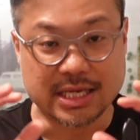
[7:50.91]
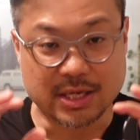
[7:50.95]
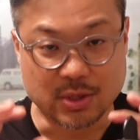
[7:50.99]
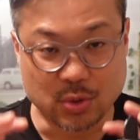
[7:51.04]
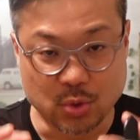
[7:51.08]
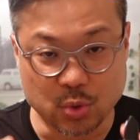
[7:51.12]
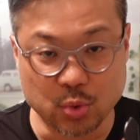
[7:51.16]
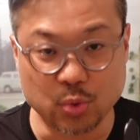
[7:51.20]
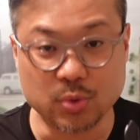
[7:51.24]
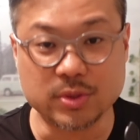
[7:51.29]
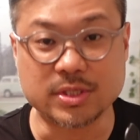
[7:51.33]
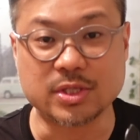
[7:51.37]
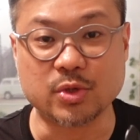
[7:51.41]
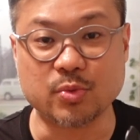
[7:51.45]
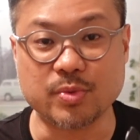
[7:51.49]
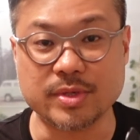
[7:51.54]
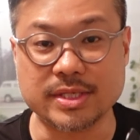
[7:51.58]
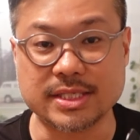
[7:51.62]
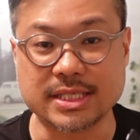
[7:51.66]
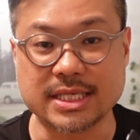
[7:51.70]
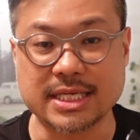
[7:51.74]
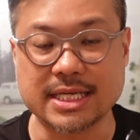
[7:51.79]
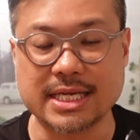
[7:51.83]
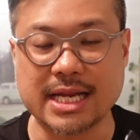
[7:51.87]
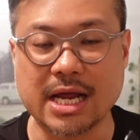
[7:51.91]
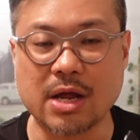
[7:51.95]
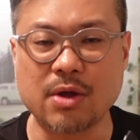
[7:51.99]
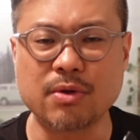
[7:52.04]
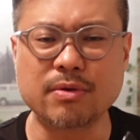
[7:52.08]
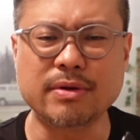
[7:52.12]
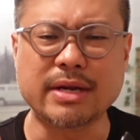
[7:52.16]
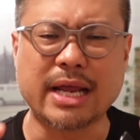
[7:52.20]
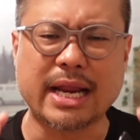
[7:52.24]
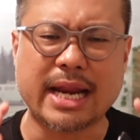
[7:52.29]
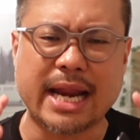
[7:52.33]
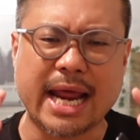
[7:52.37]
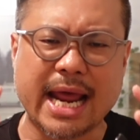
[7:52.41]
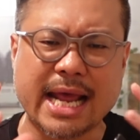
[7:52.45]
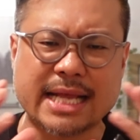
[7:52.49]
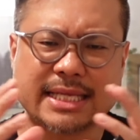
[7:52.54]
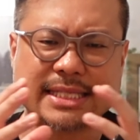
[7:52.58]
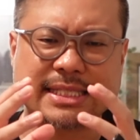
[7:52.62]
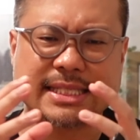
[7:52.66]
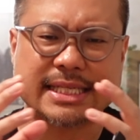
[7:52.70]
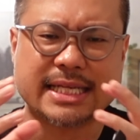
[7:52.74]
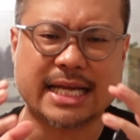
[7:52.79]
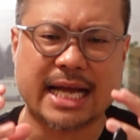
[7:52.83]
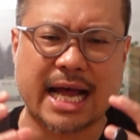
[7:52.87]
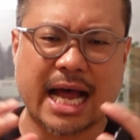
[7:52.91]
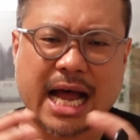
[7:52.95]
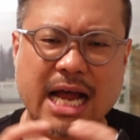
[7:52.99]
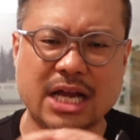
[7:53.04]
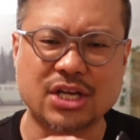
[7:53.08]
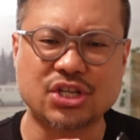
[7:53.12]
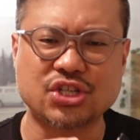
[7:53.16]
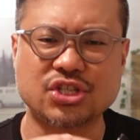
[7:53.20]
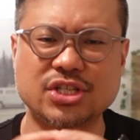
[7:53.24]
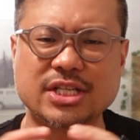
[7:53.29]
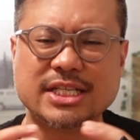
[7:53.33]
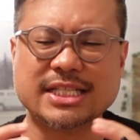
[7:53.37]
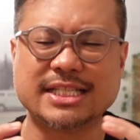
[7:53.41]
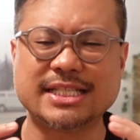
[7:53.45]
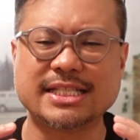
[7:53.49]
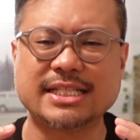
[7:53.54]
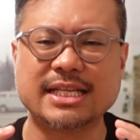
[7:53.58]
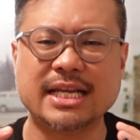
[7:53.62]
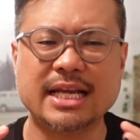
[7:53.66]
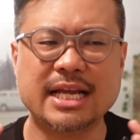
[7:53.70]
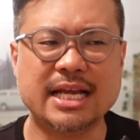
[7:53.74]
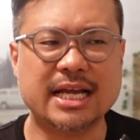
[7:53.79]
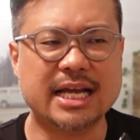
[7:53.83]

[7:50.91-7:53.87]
cools the whiskey down and adds a harshness,